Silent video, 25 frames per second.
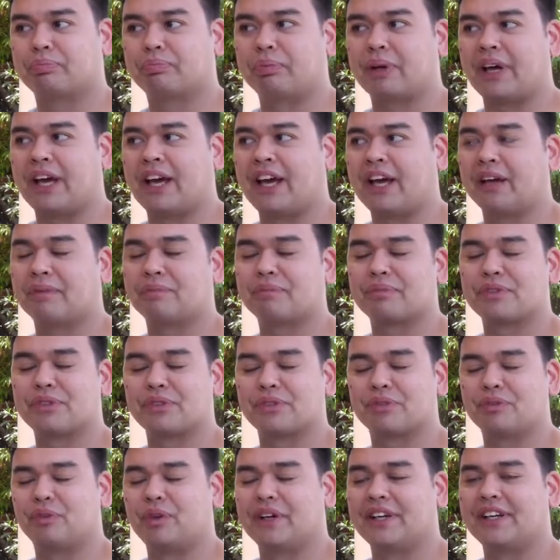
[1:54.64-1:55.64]

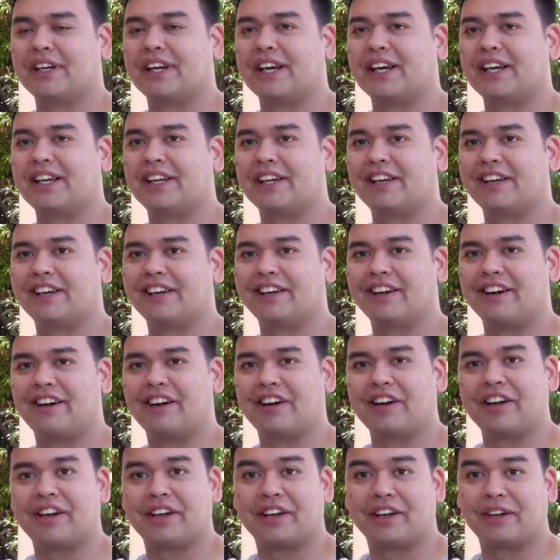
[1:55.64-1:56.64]
perhaps one day
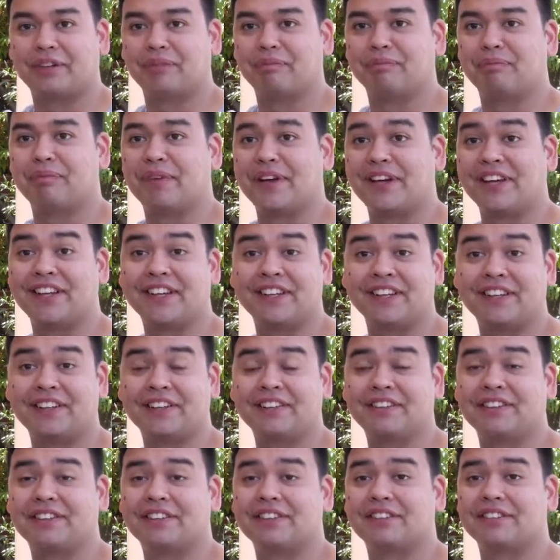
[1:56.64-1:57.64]
I may
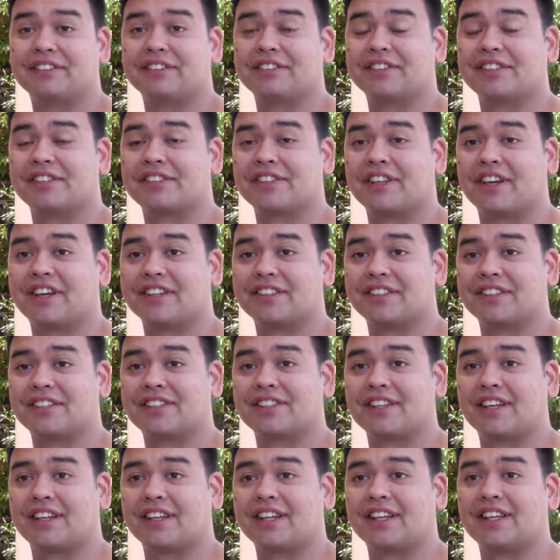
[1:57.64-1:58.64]
decide to
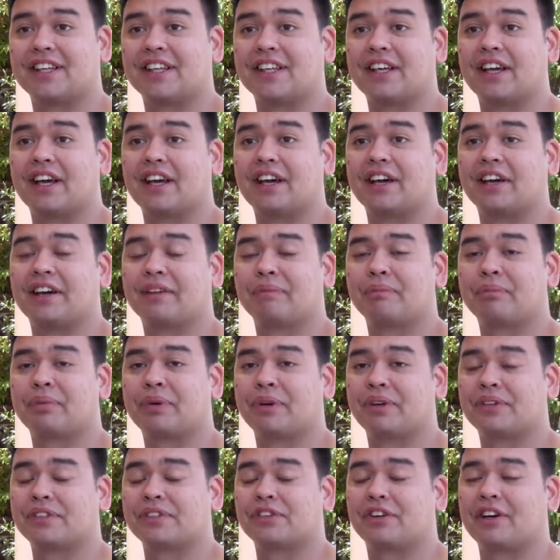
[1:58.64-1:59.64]
study a
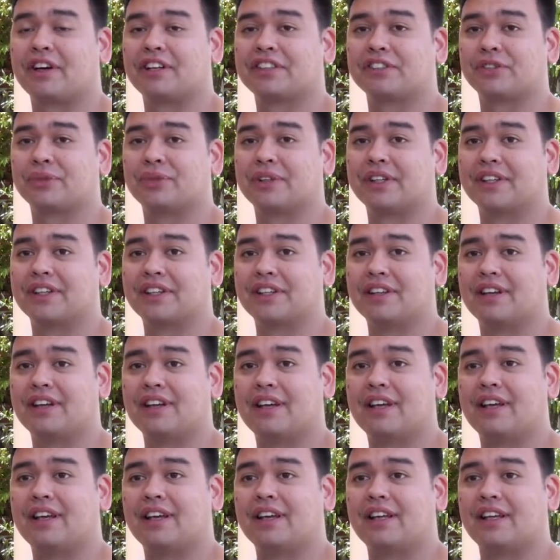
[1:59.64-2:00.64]
postgraduate
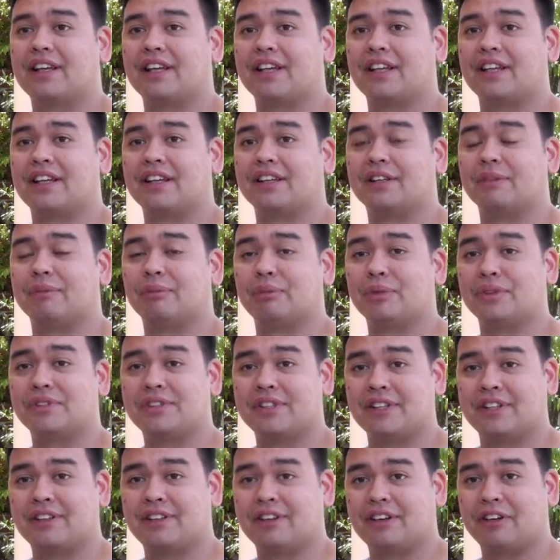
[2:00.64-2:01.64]
in
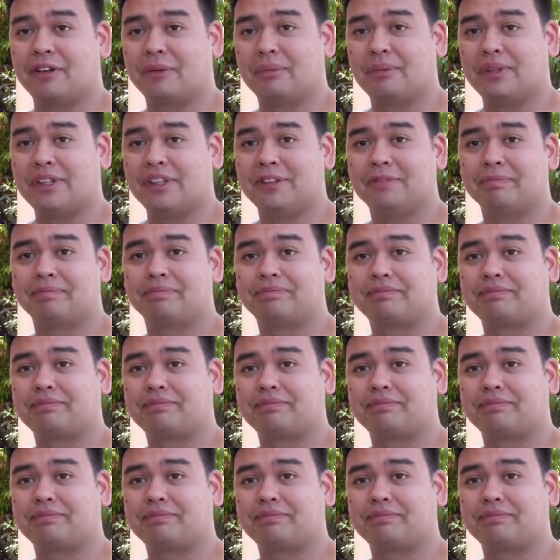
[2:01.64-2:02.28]
music therapy.